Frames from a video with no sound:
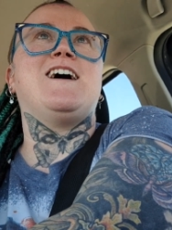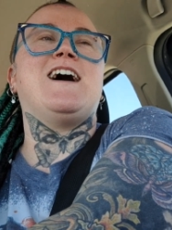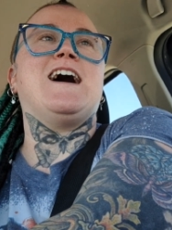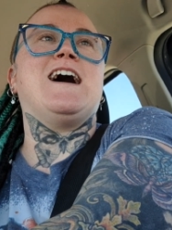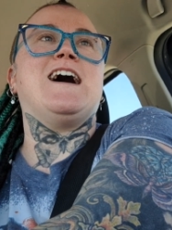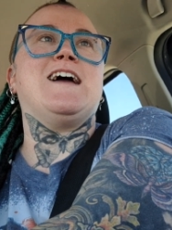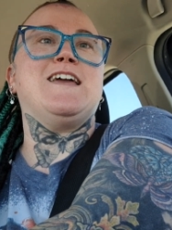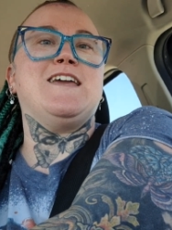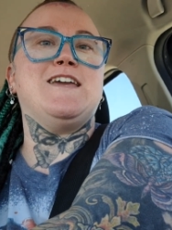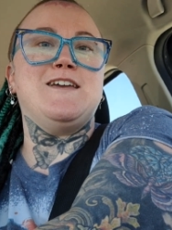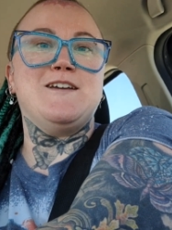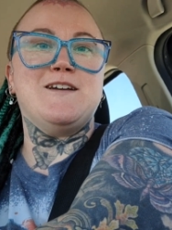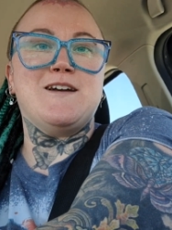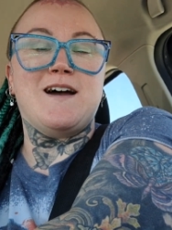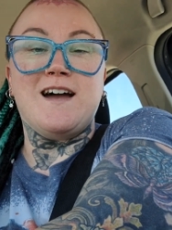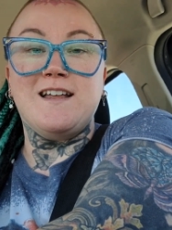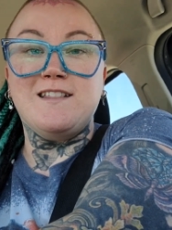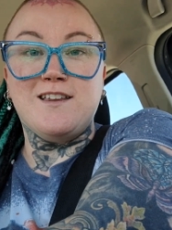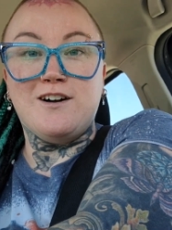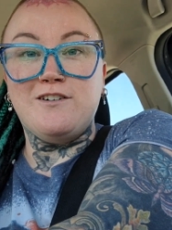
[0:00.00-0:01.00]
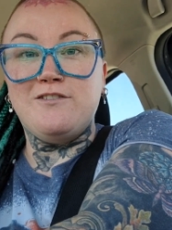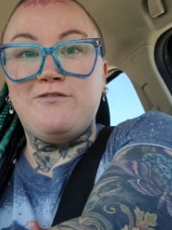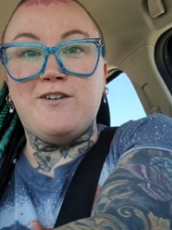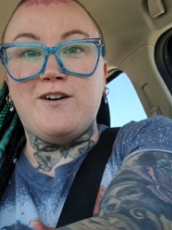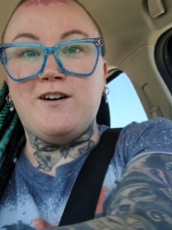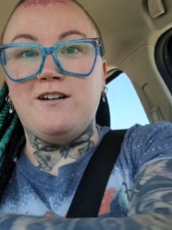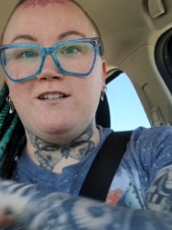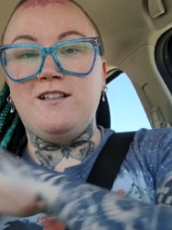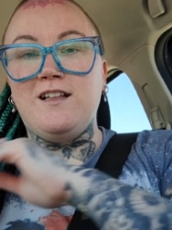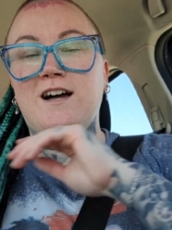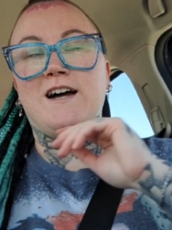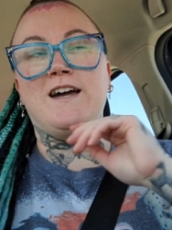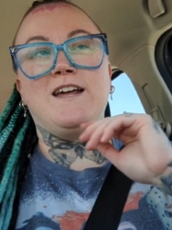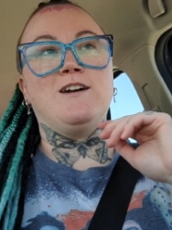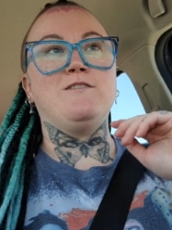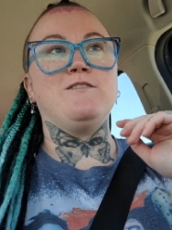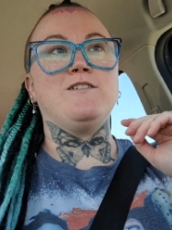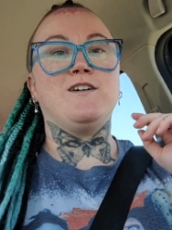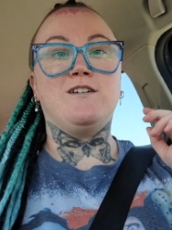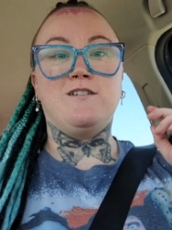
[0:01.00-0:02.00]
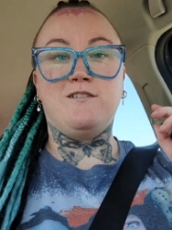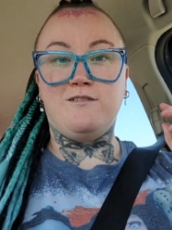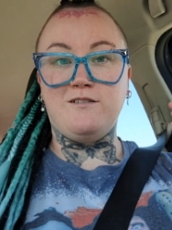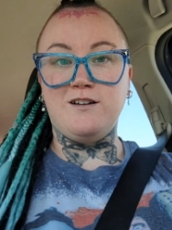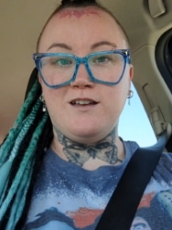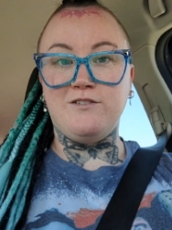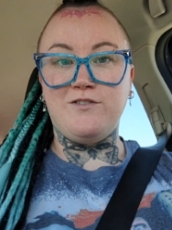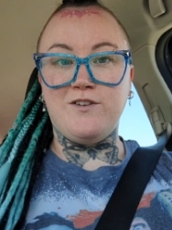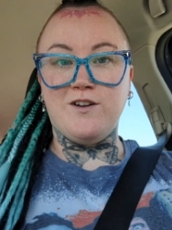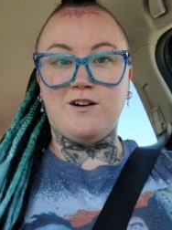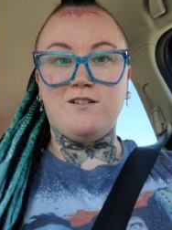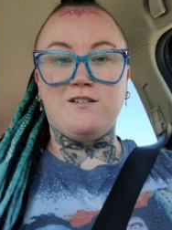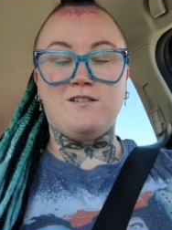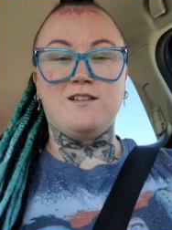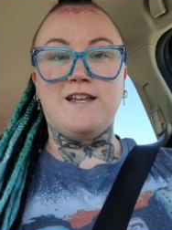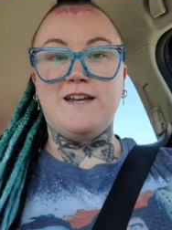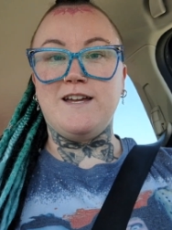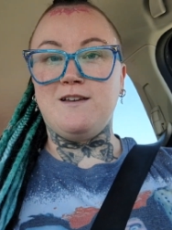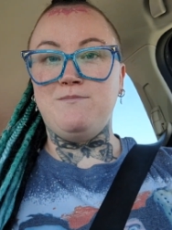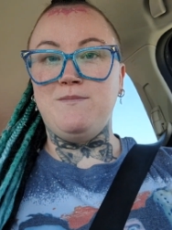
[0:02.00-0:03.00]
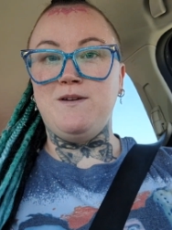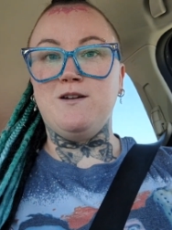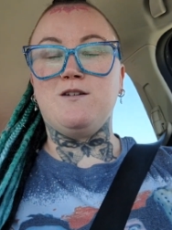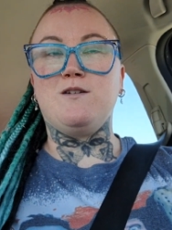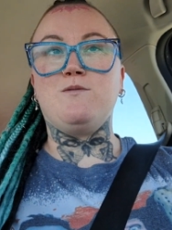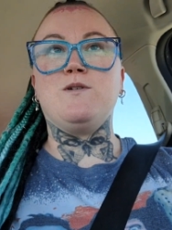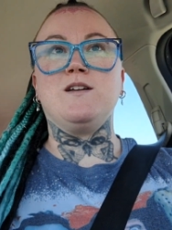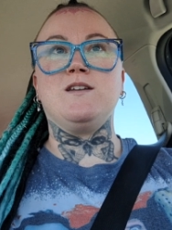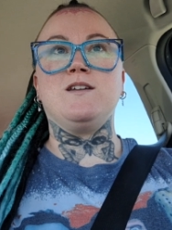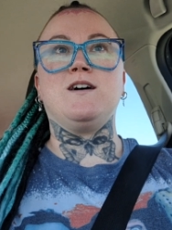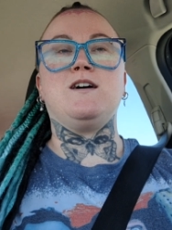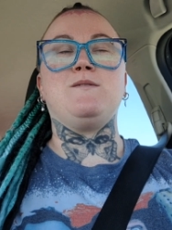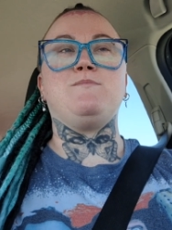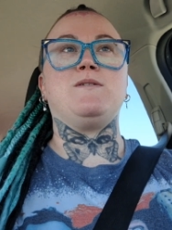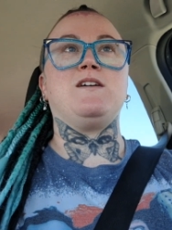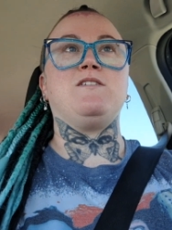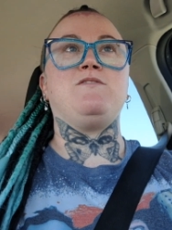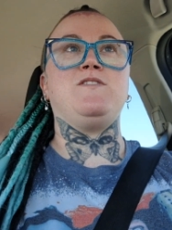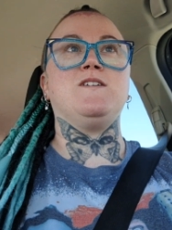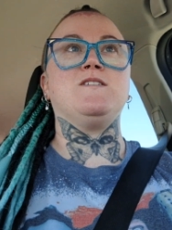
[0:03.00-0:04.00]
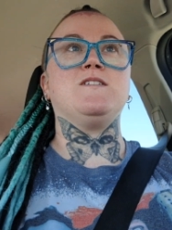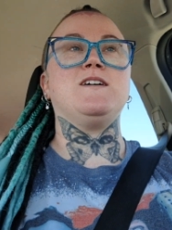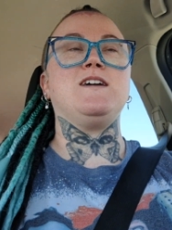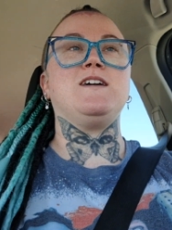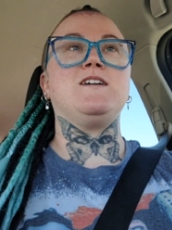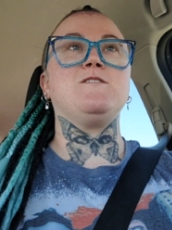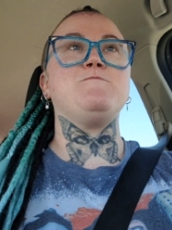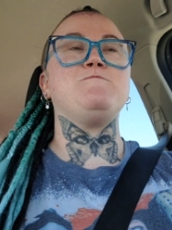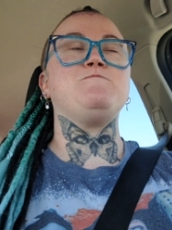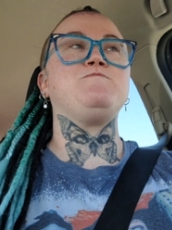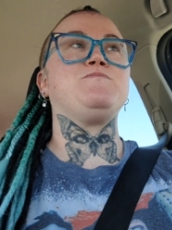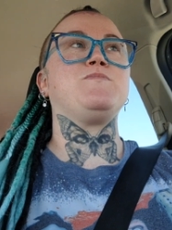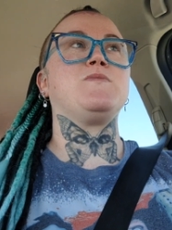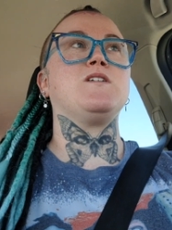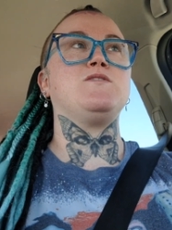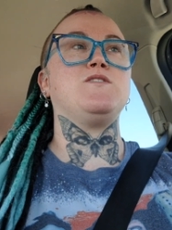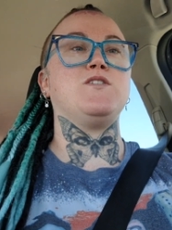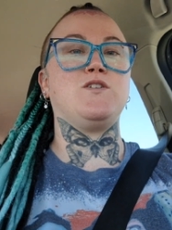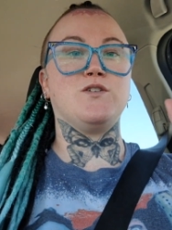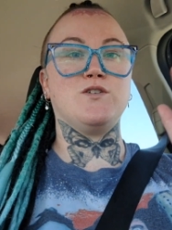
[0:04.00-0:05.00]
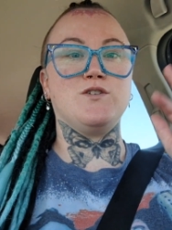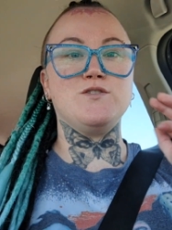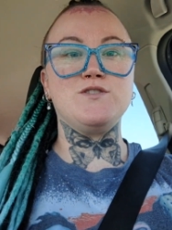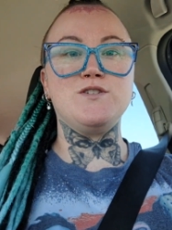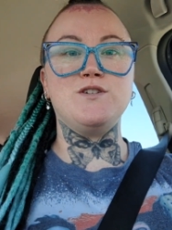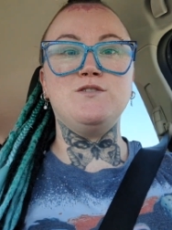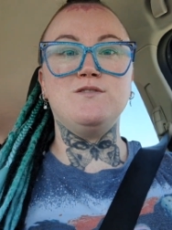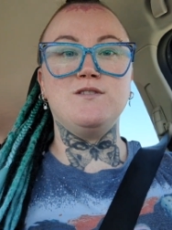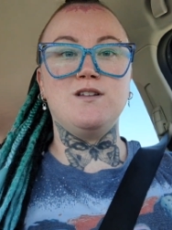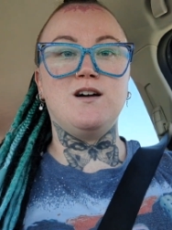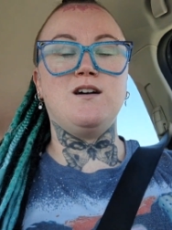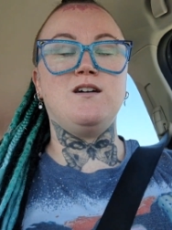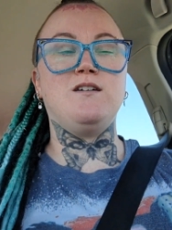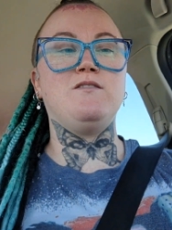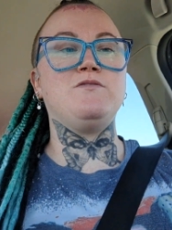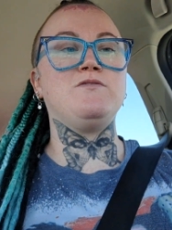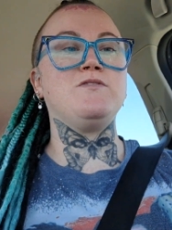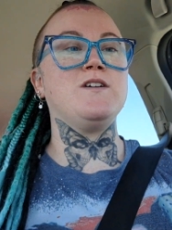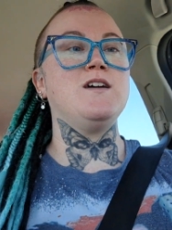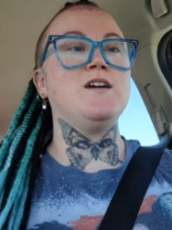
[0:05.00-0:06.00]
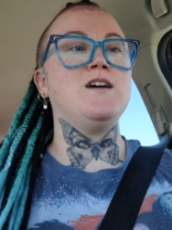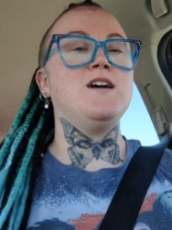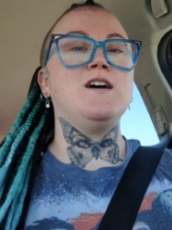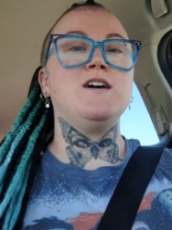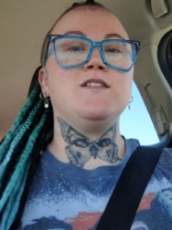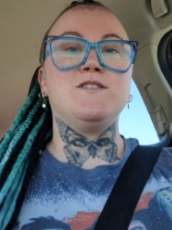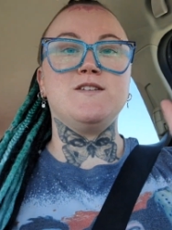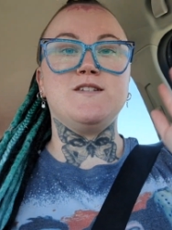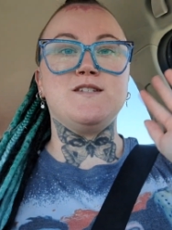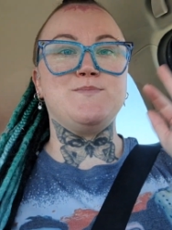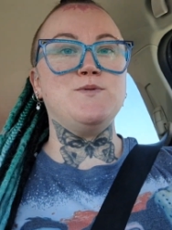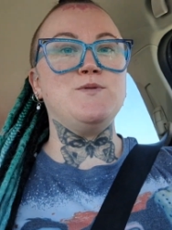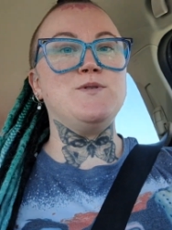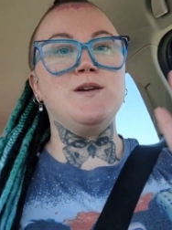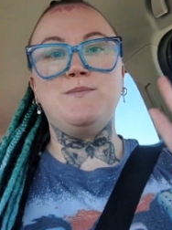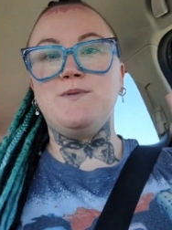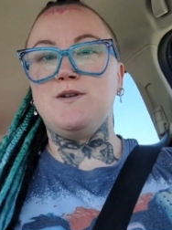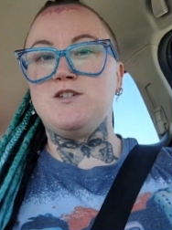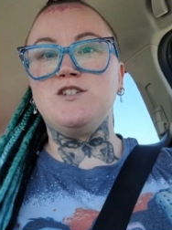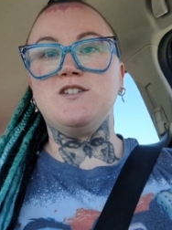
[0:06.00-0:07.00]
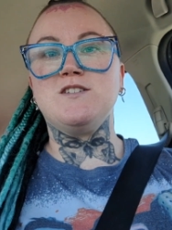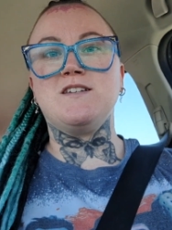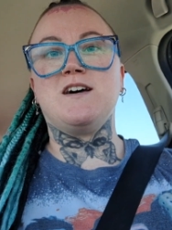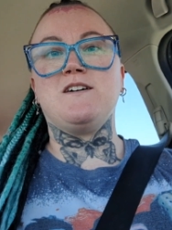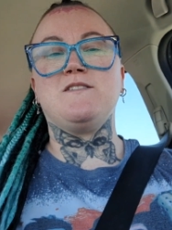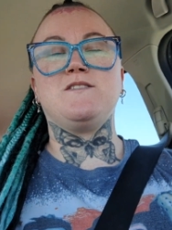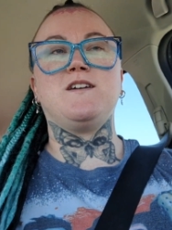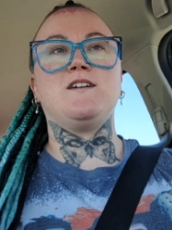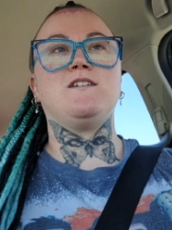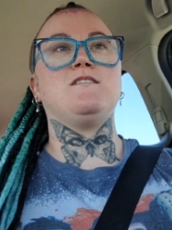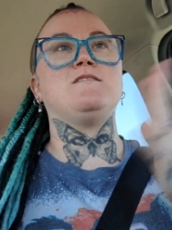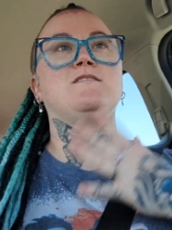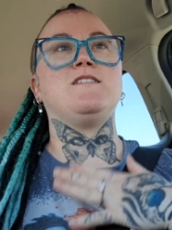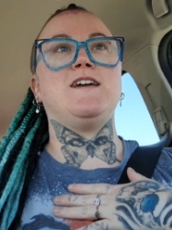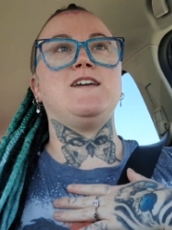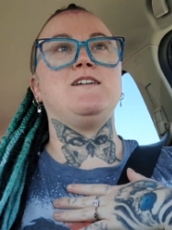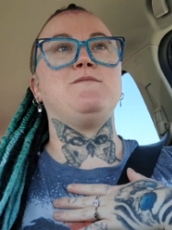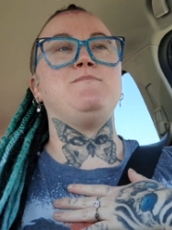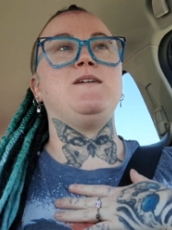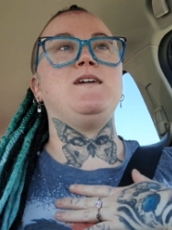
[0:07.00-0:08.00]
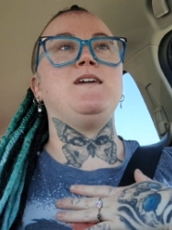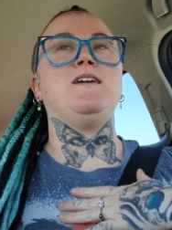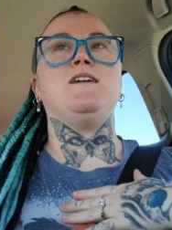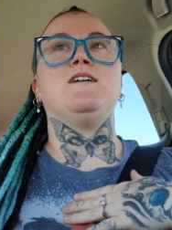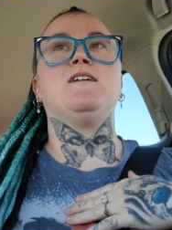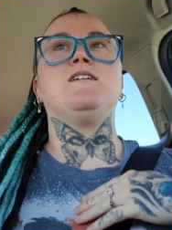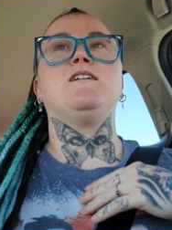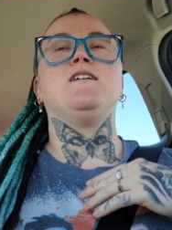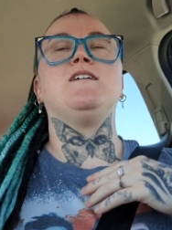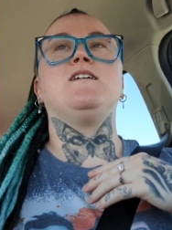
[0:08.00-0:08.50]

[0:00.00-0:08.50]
I love fall. I don't know if y'all are like me or whatnot, but I feel like the girls who love the spooky bitches out there like me,